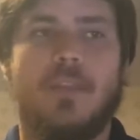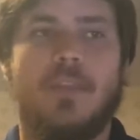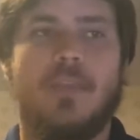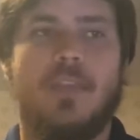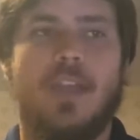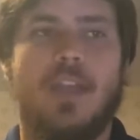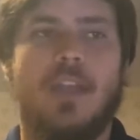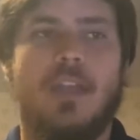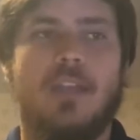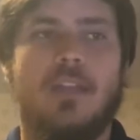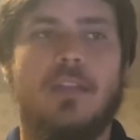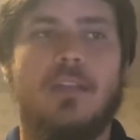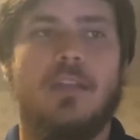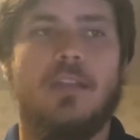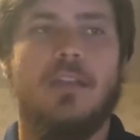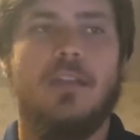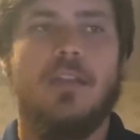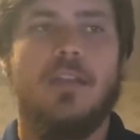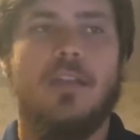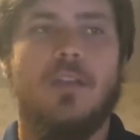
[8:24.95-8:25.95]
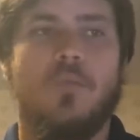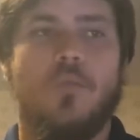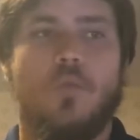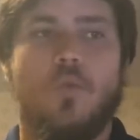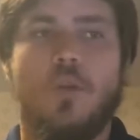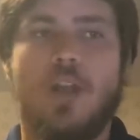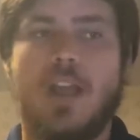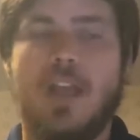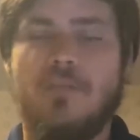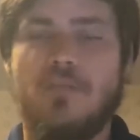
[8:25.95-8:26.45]
They
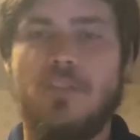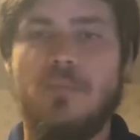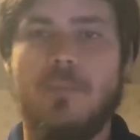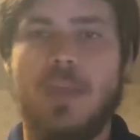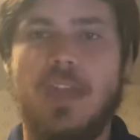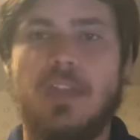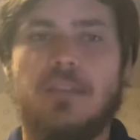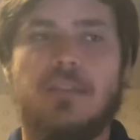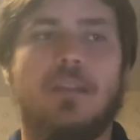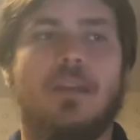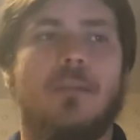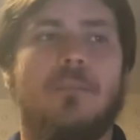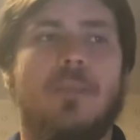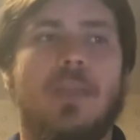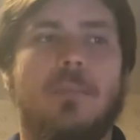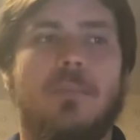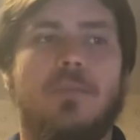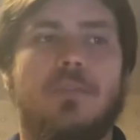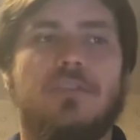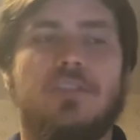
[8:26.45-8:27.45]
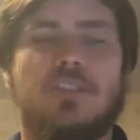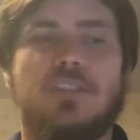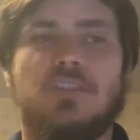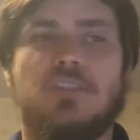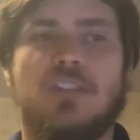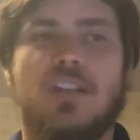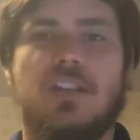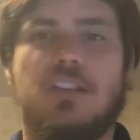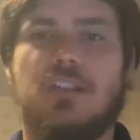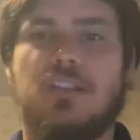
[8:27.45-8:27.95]
wore heavy makeup. They
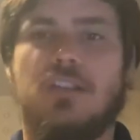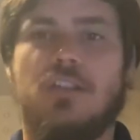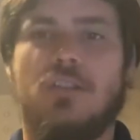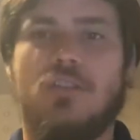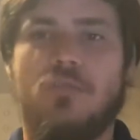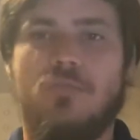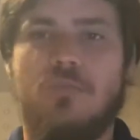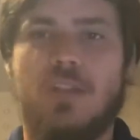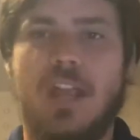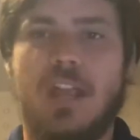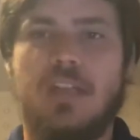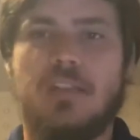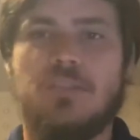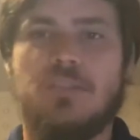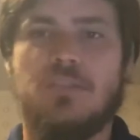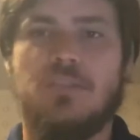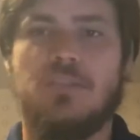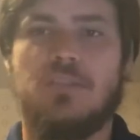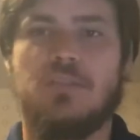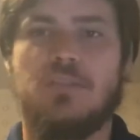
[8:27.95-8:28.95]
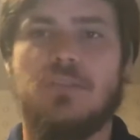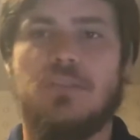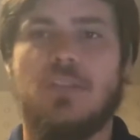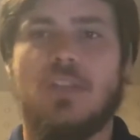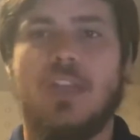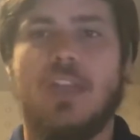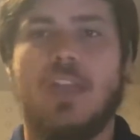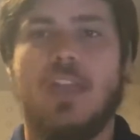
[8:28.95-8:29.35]
participated in new dances.